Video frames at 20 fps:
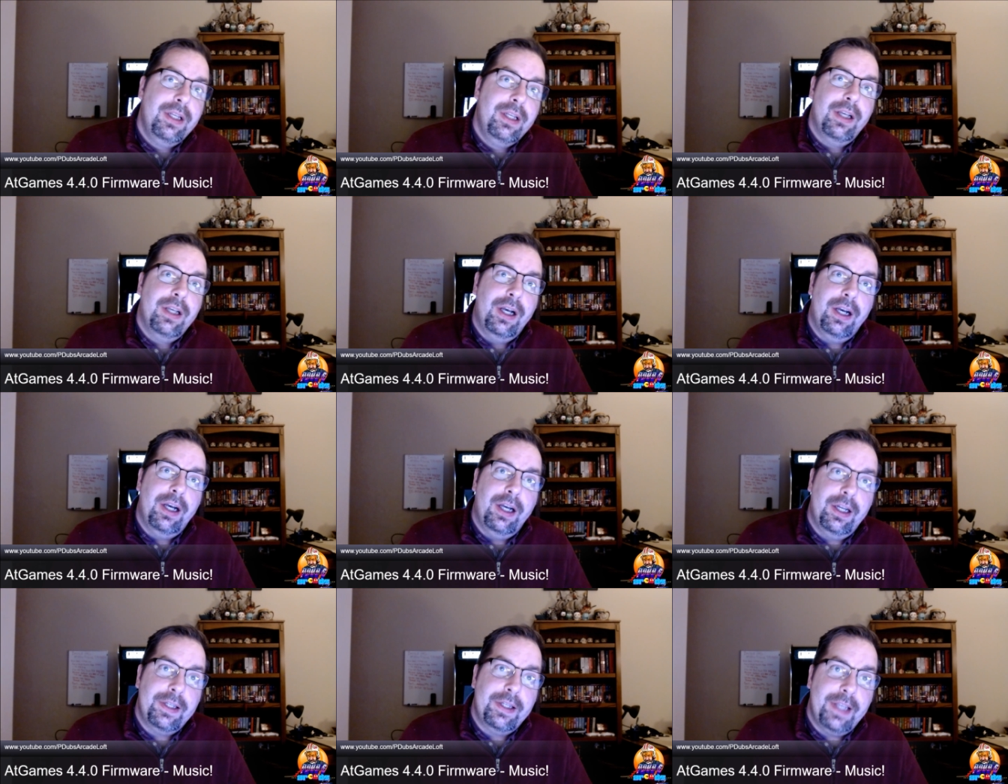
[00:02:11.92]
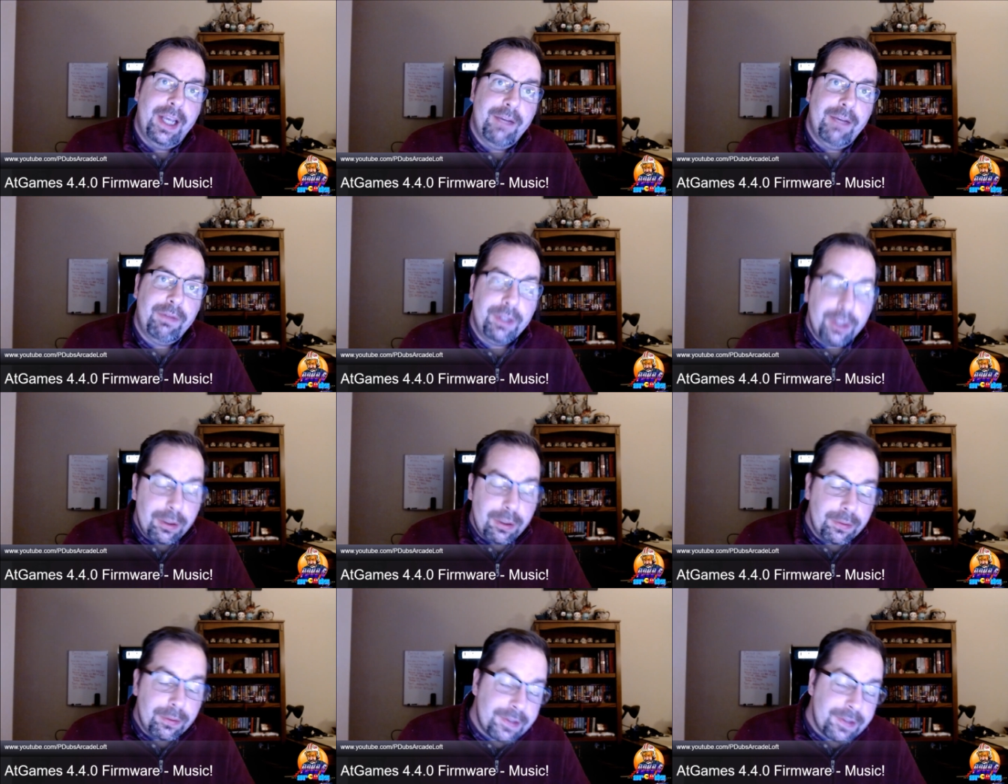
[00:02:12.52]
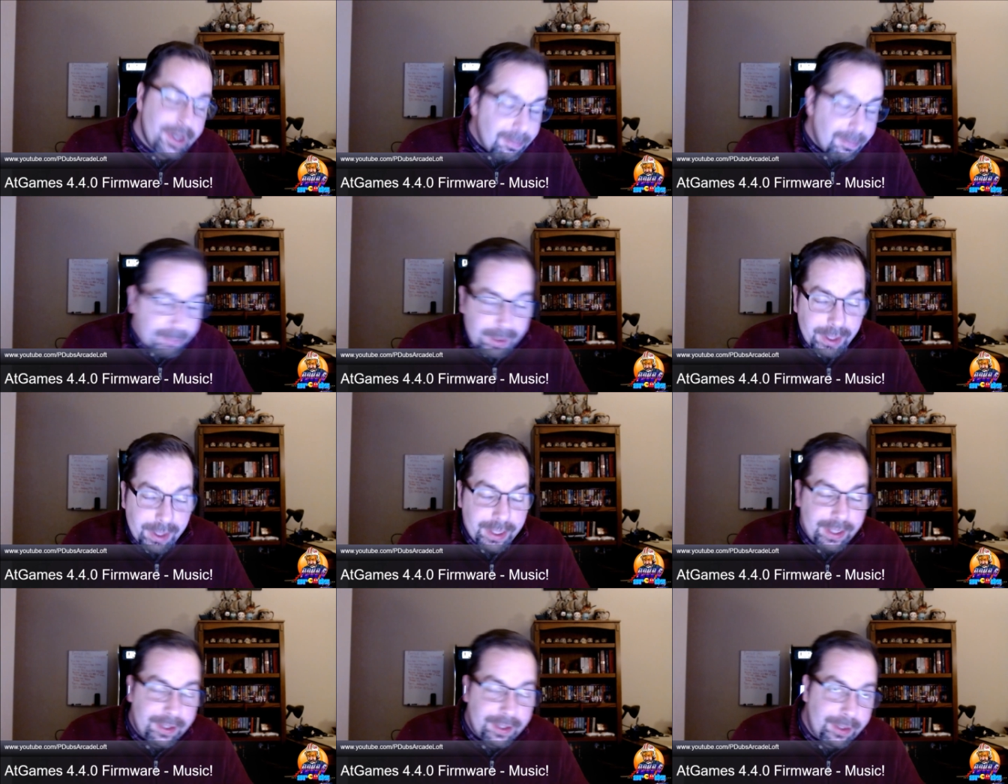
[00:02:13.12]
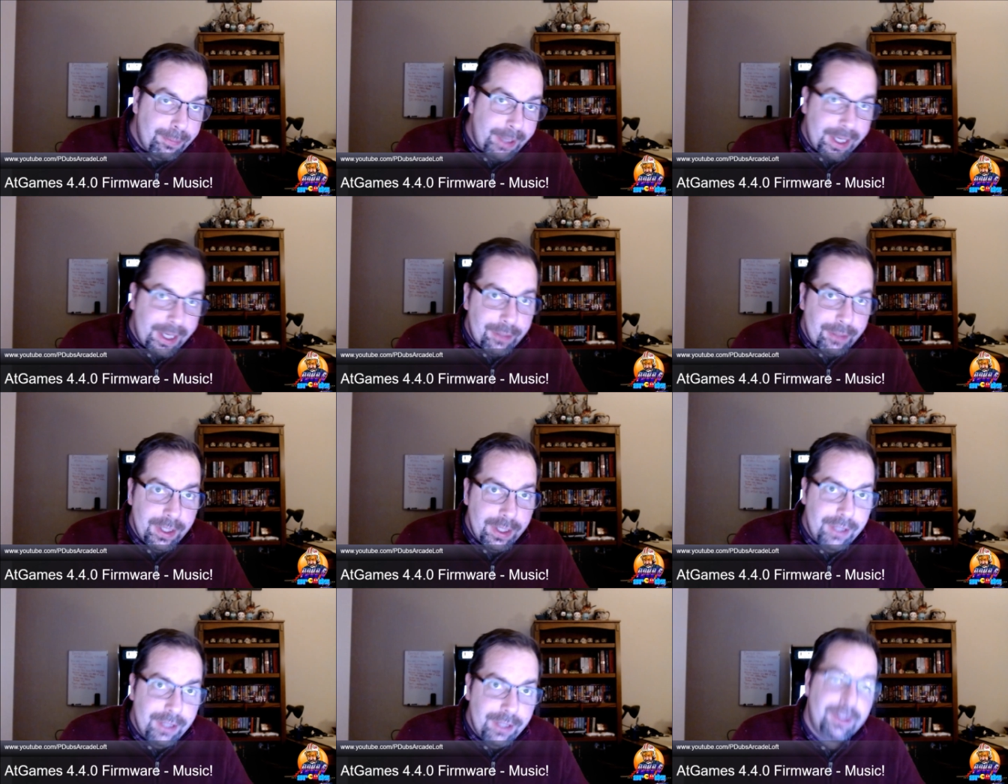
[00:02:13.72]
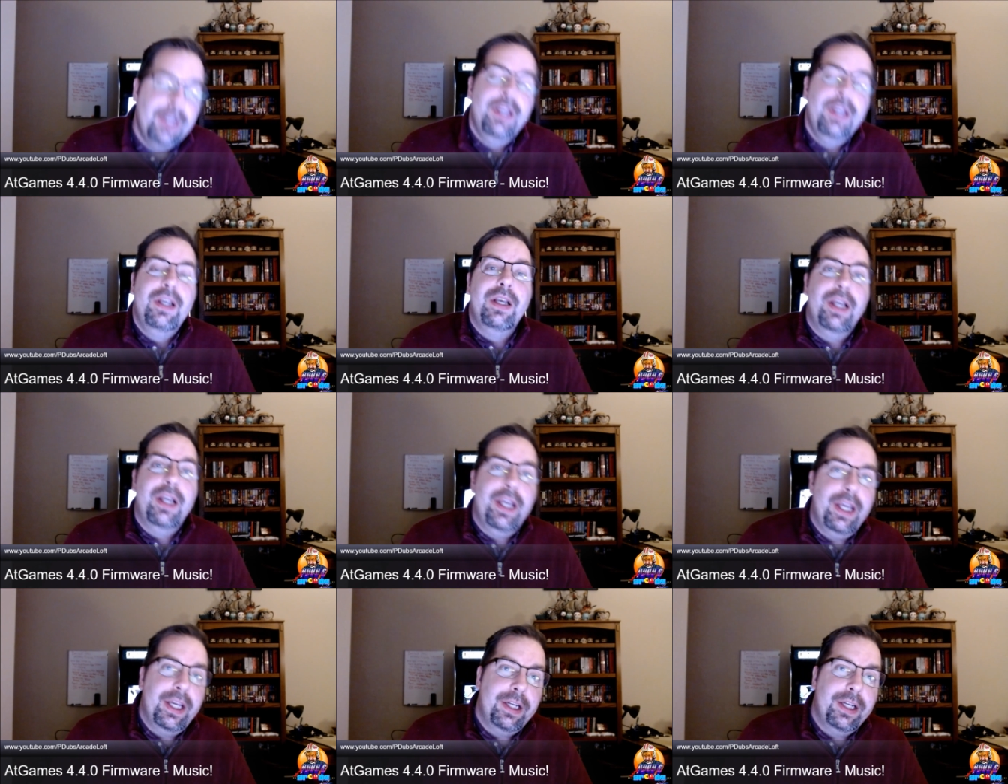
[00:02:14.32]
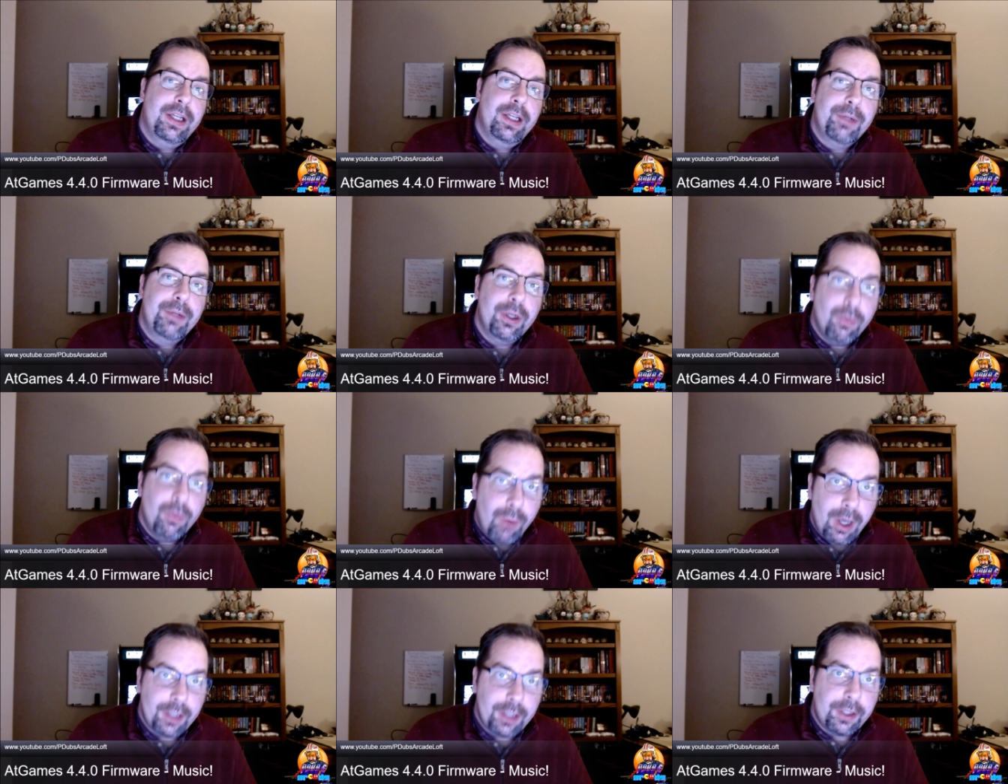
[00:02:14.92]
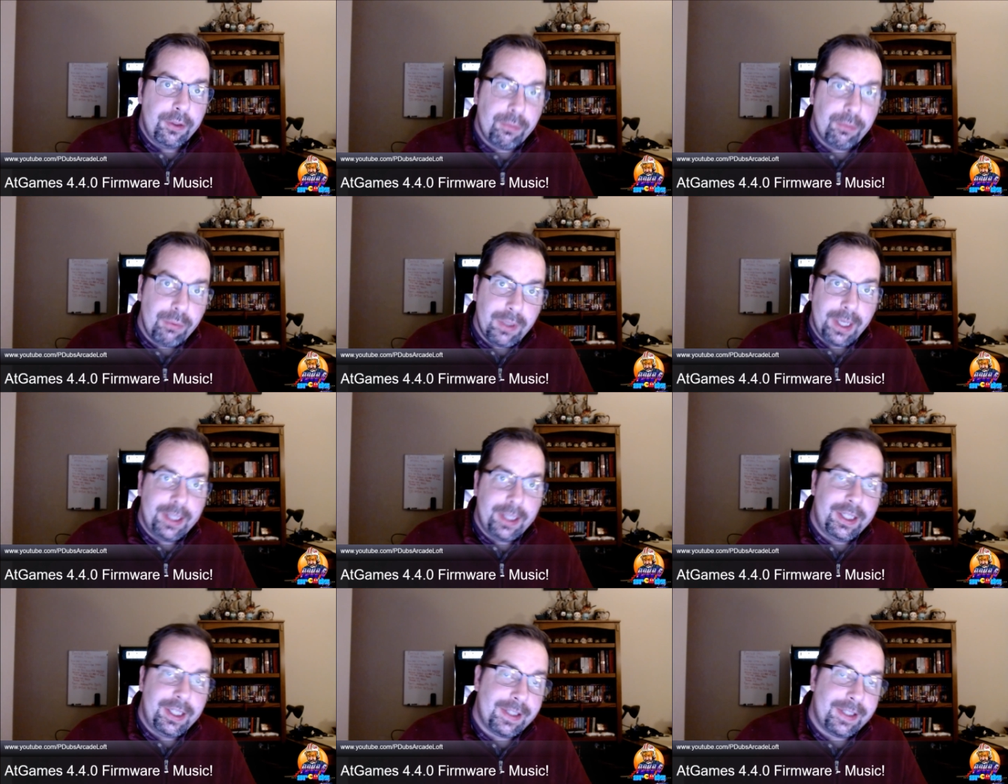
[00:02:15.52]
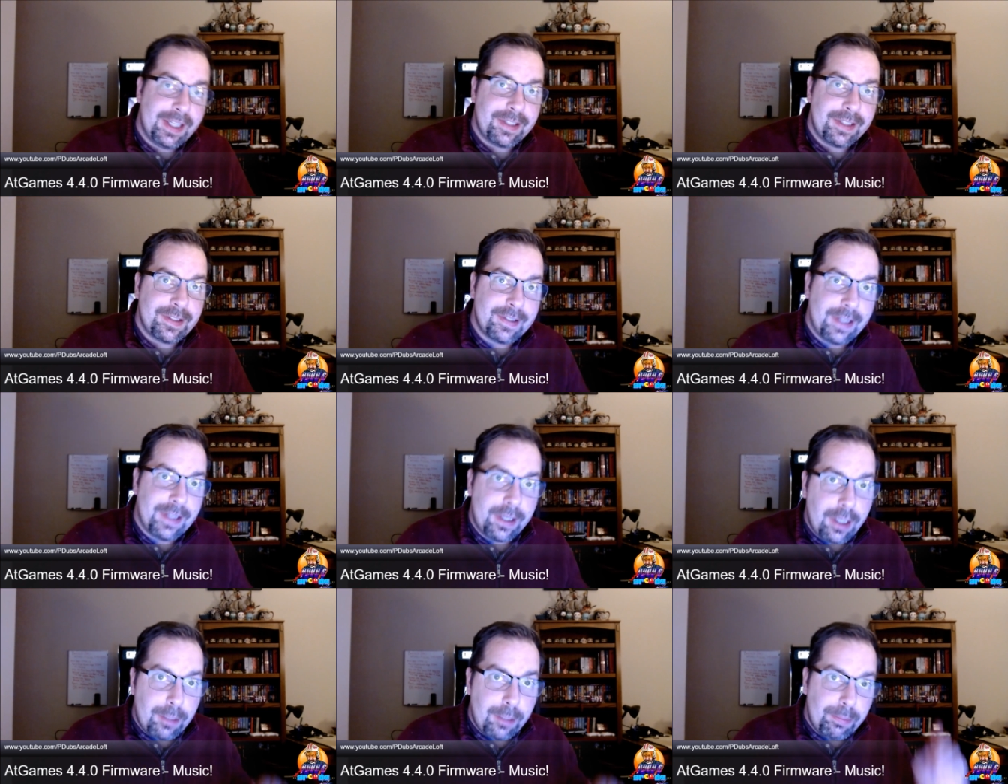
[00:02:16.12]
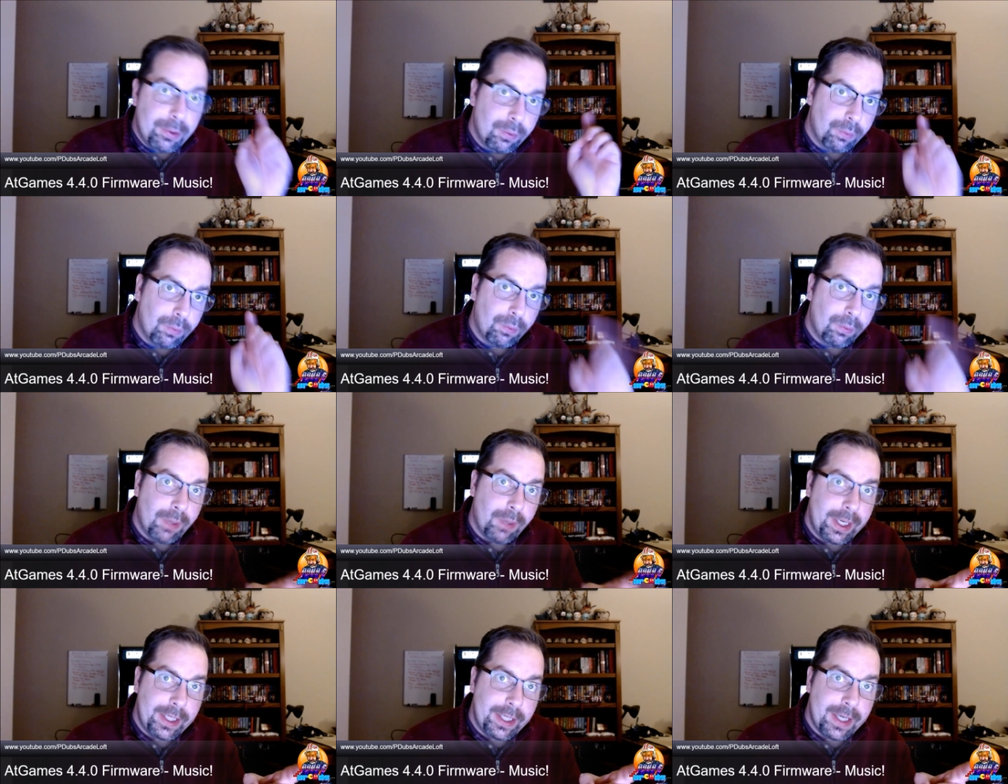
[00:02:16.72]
uh, to have a little something playing in the background, and I'm going to walk you through how to get that set up right